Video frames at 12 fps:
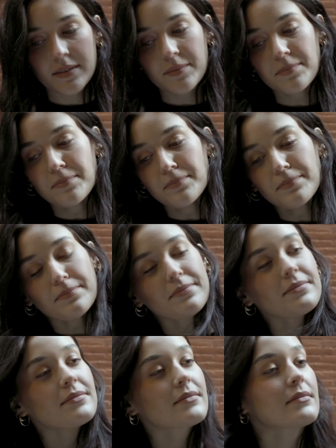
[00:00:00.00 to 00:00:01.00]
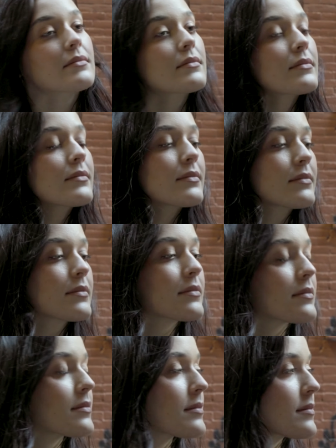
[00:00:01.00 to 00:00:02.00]

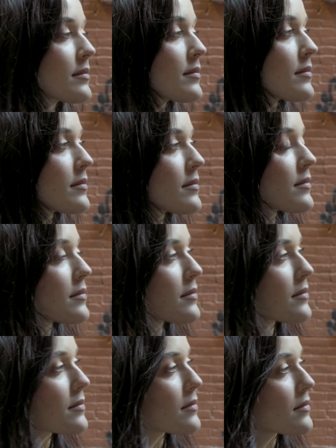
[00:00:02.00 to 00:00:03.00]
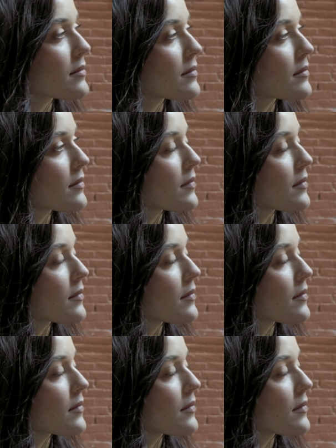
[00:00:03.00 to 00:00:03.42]
[no speech]